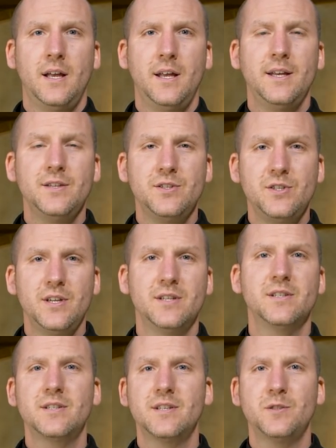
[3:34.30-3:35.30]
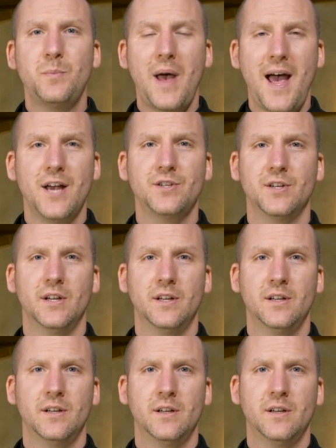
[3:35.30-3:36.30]
is Jesus's passion,
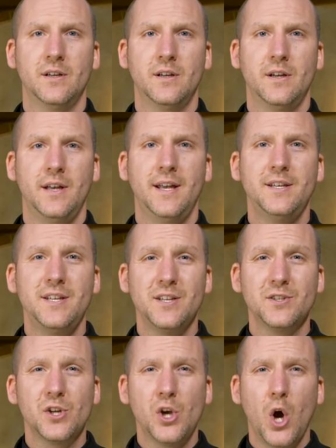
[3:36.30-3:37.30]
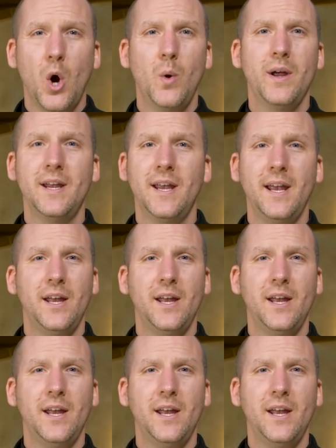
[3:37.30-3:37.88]
is his going